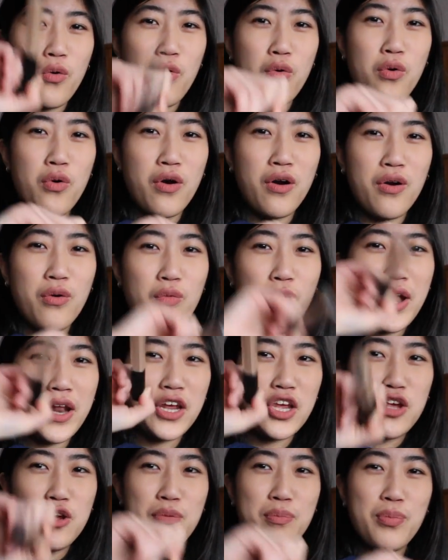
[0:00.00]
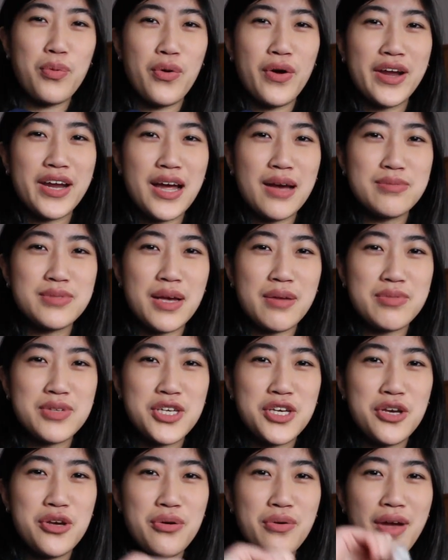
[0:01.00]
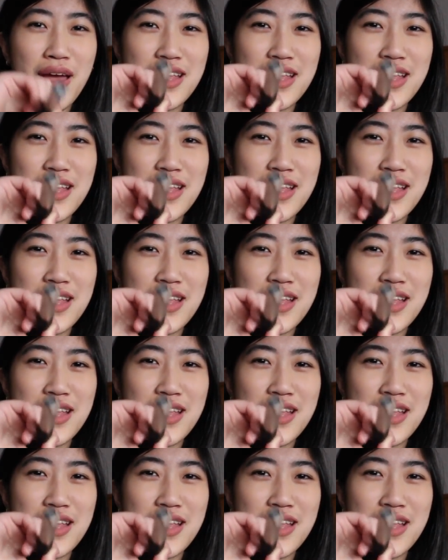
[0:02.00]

or when a cute boy comes up to you